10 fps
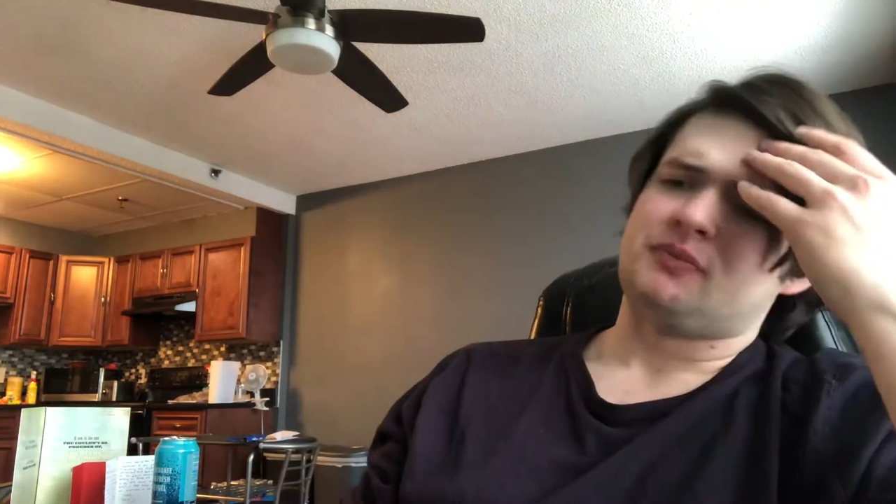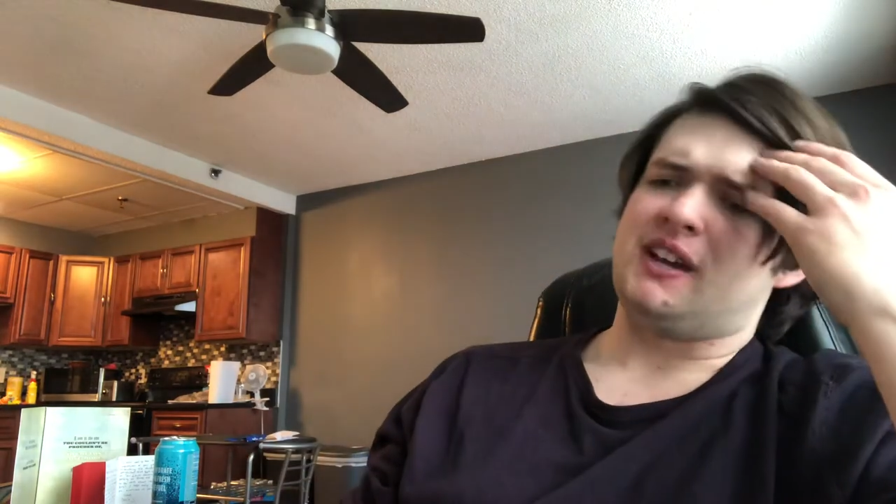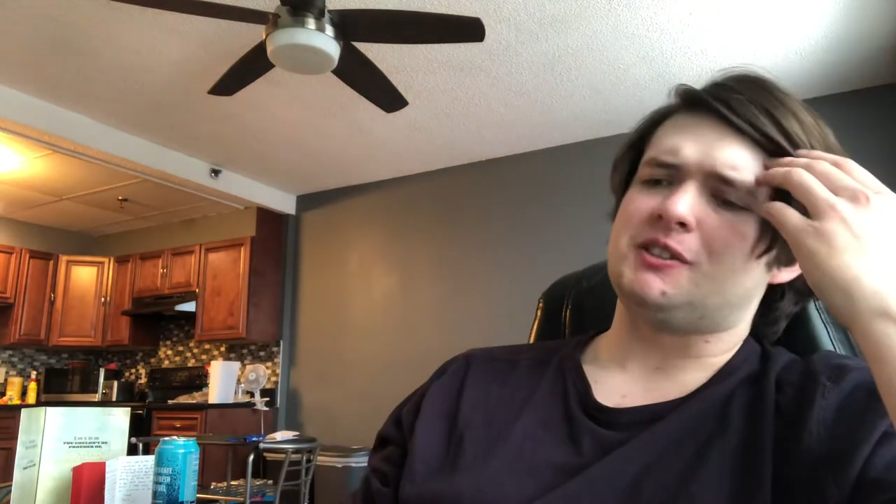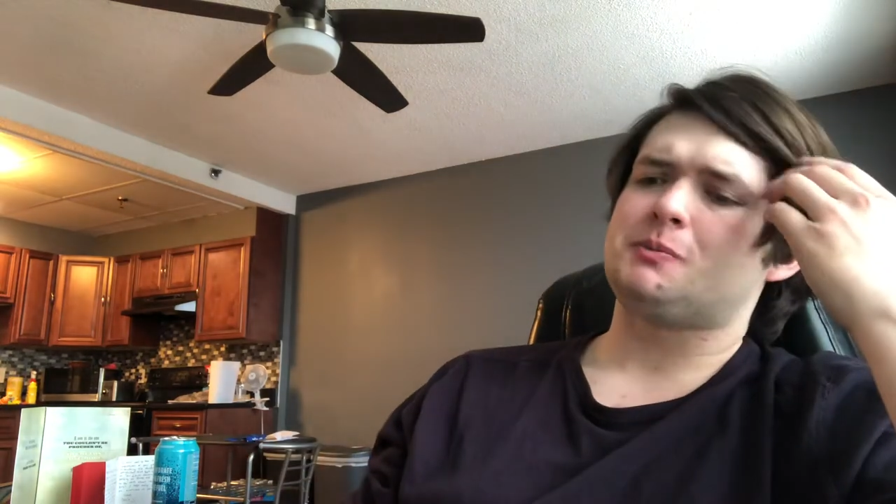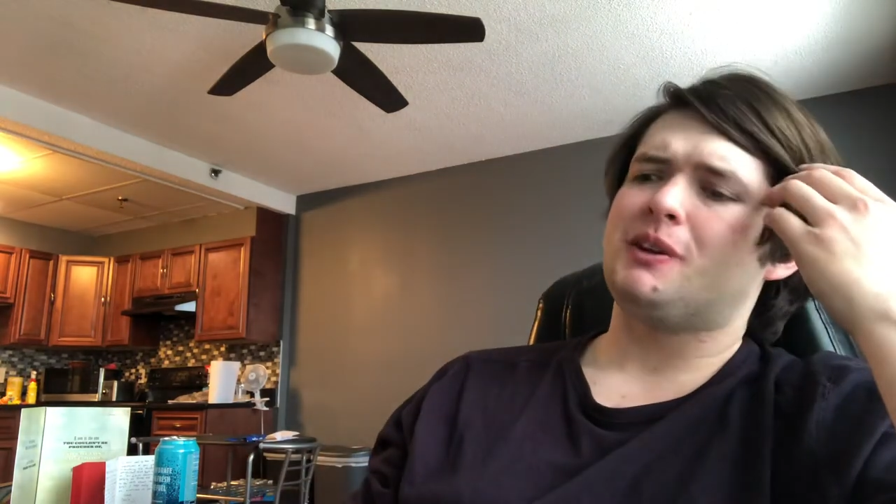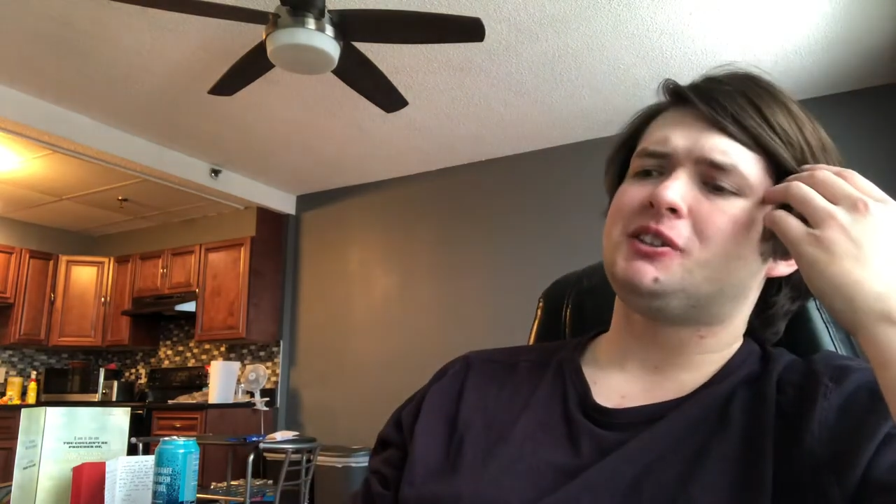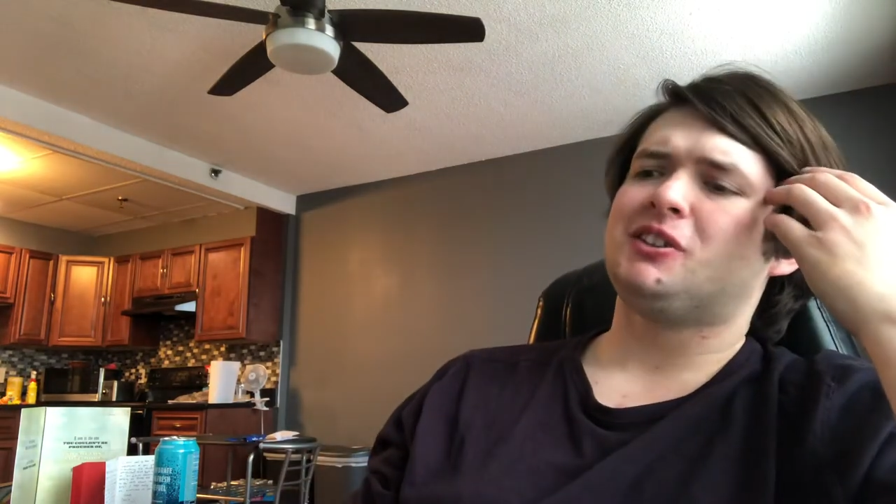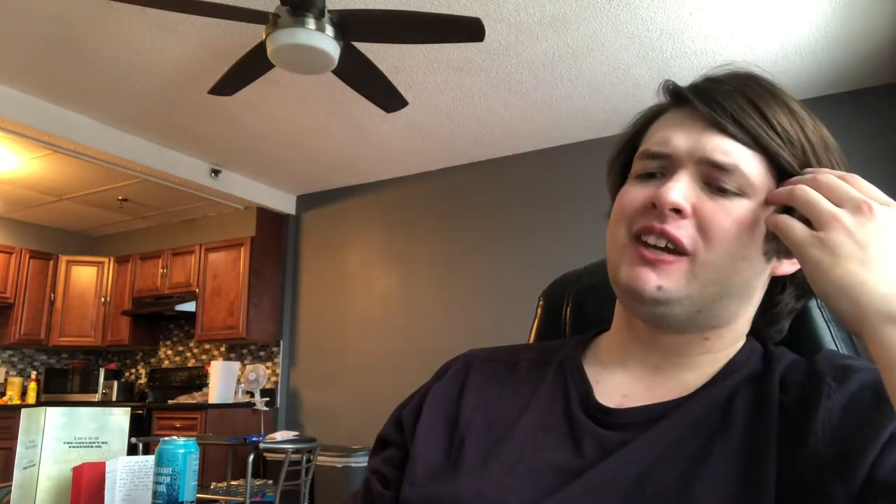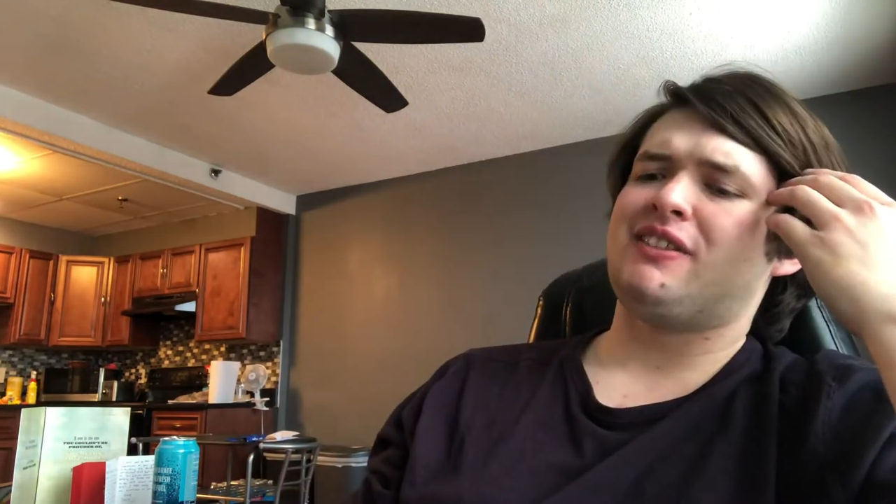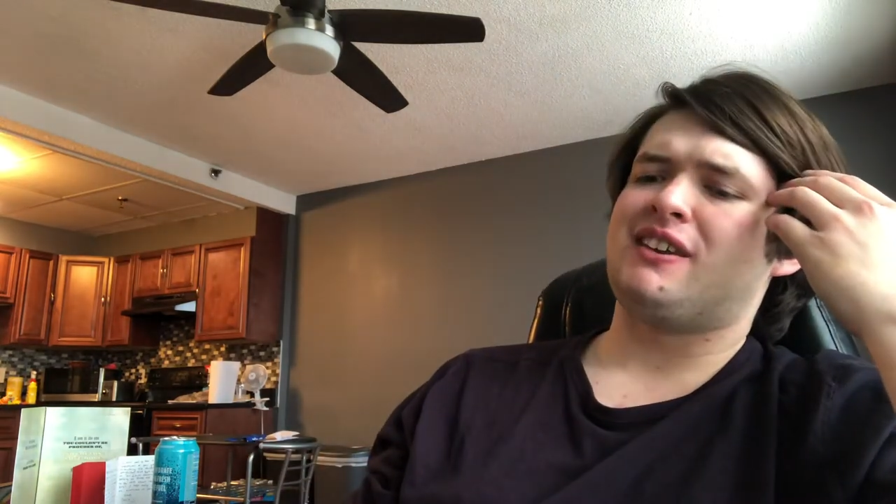and
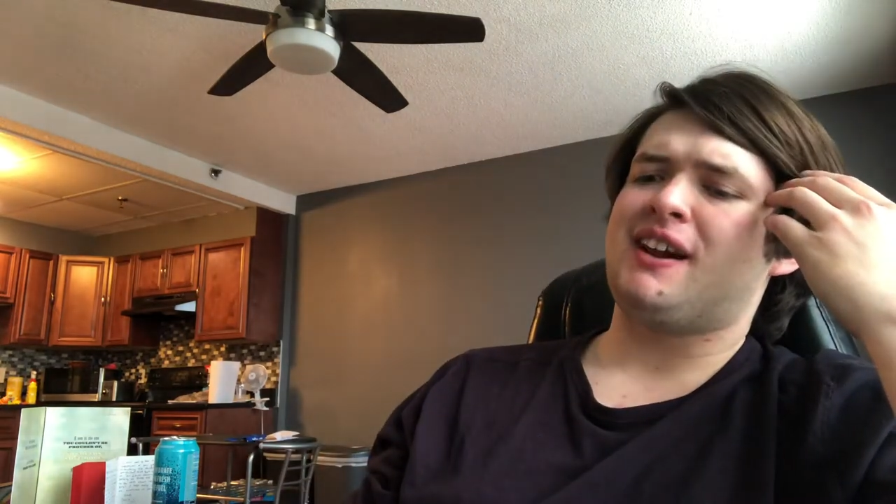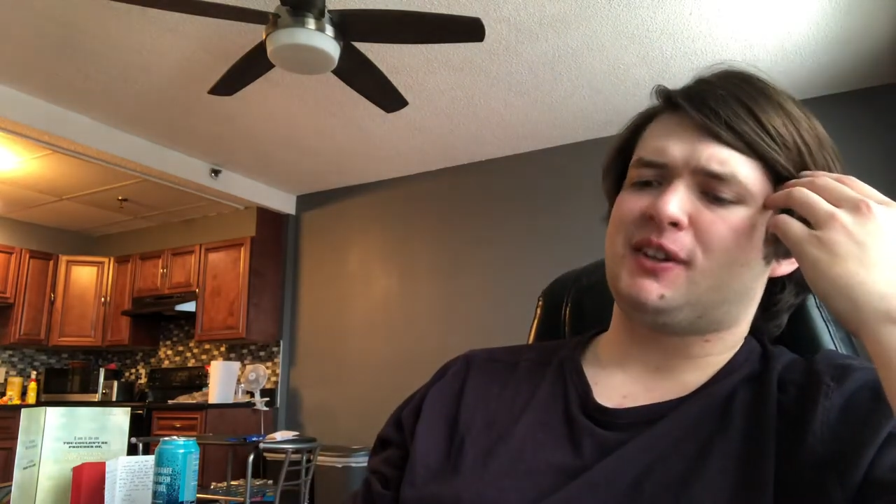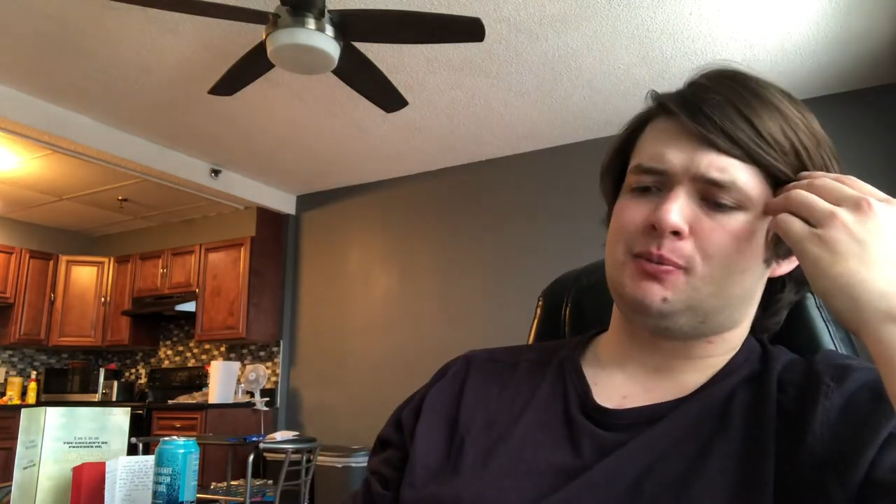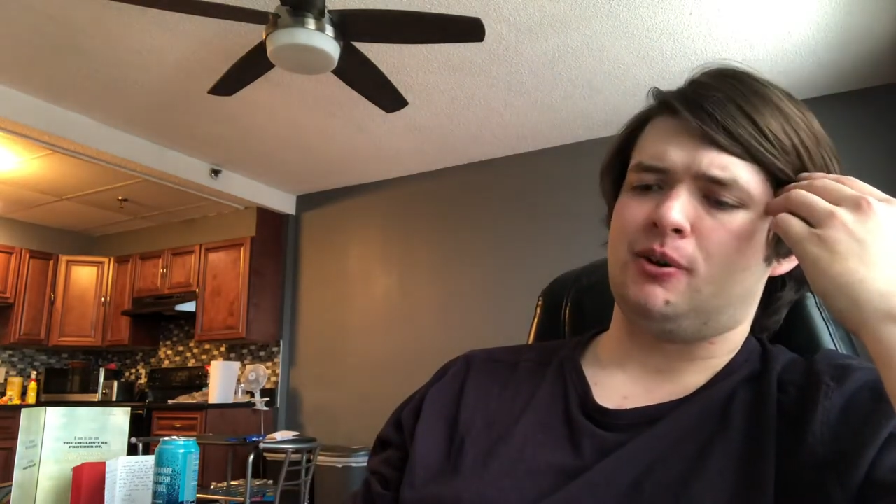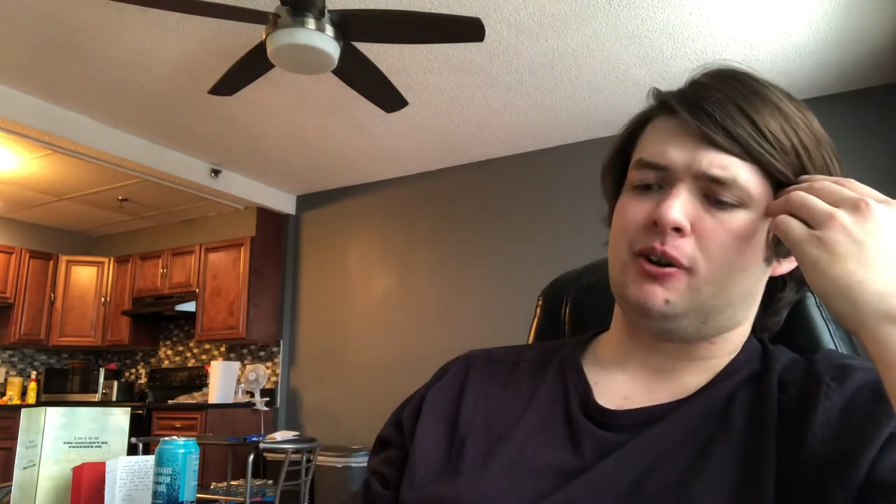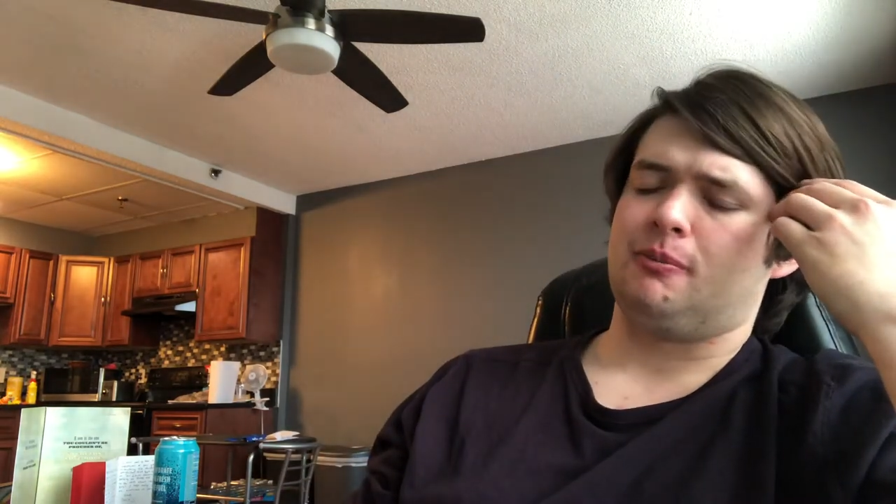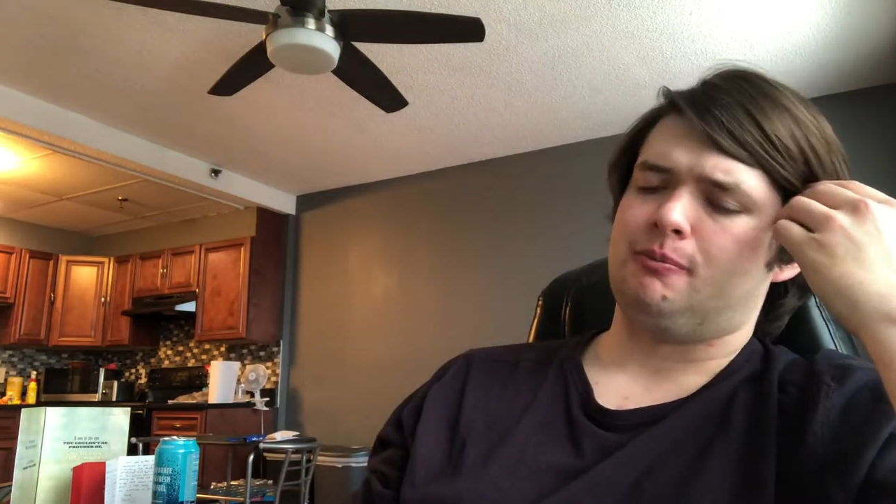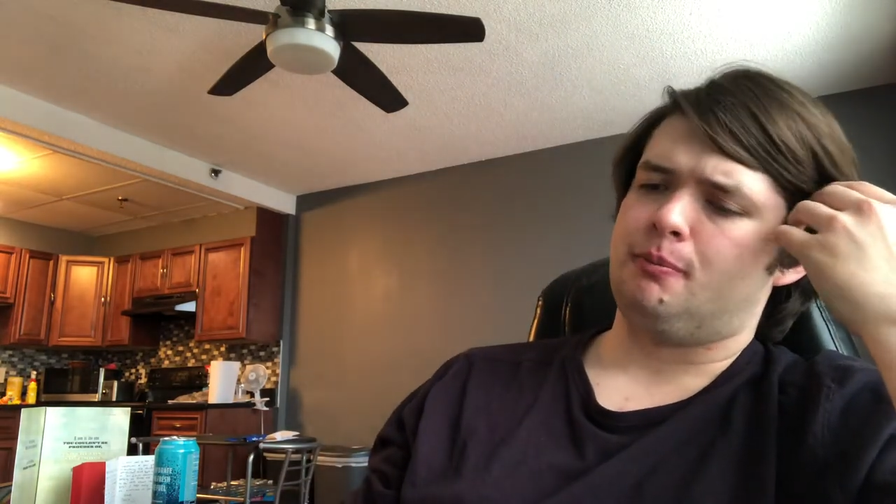especially in the next book.